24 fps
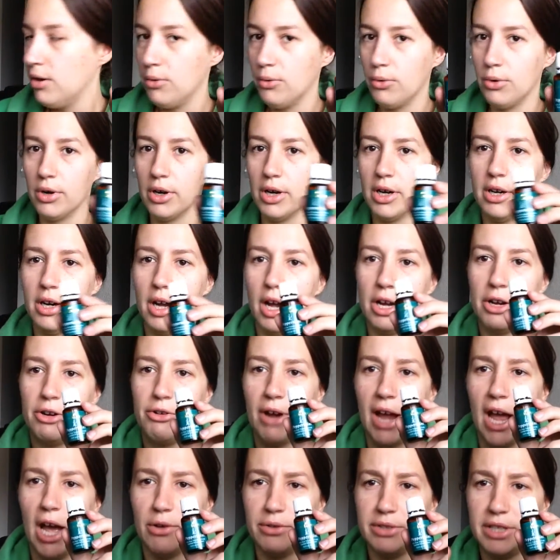or a
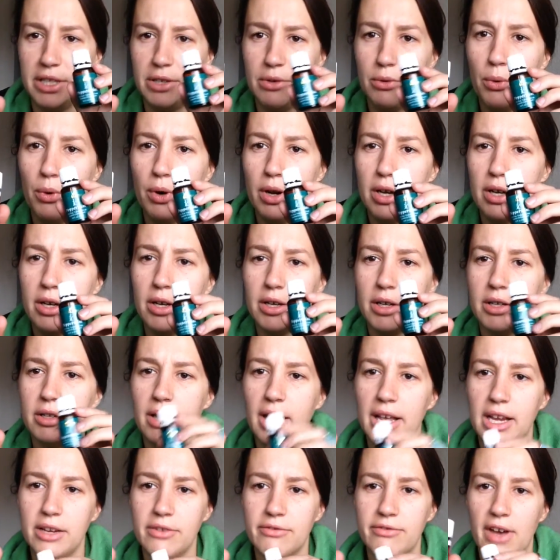grounding oil
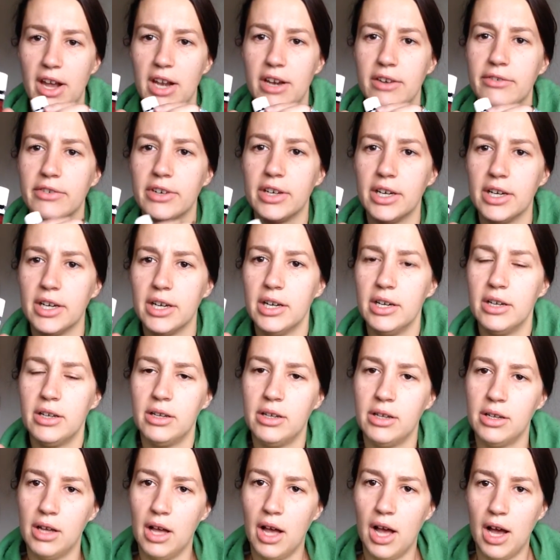like vetiver,
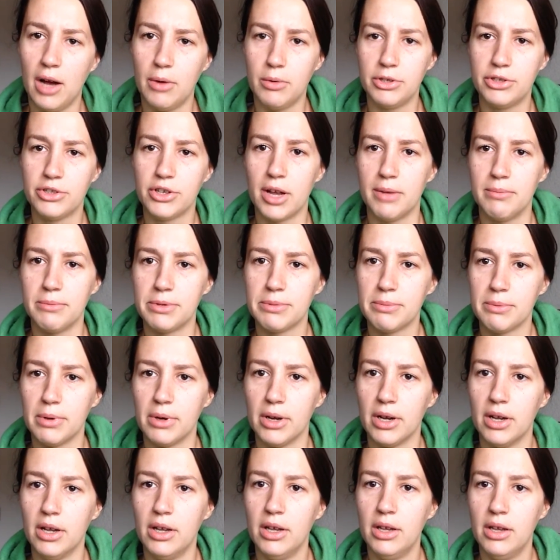which comes
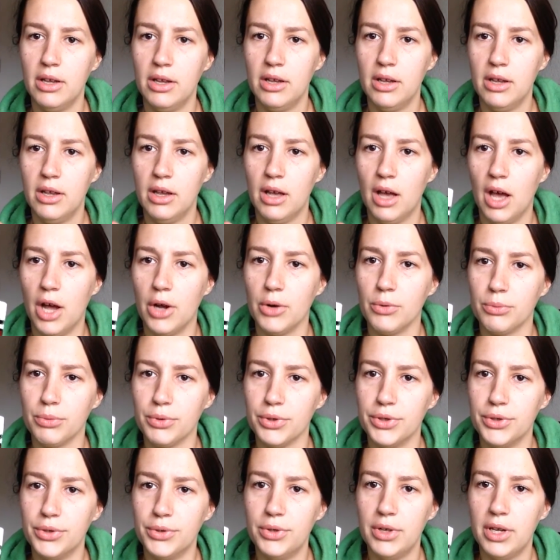from a
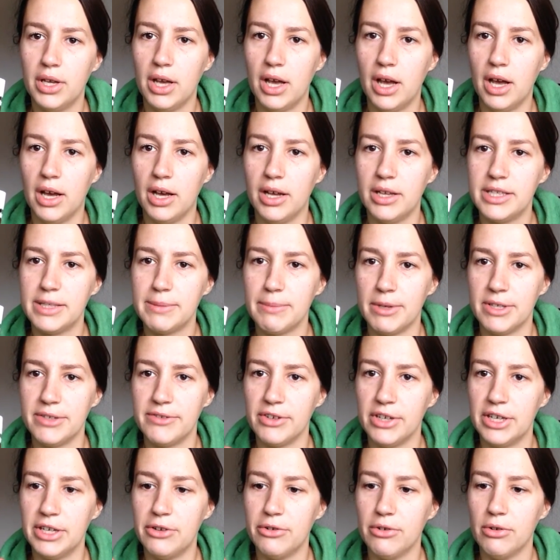root. It smells
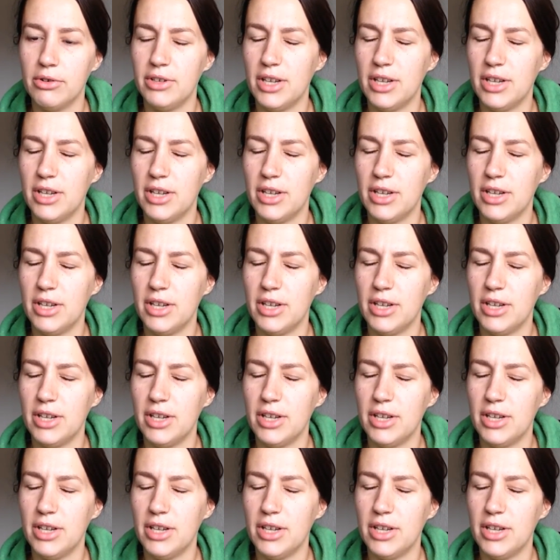very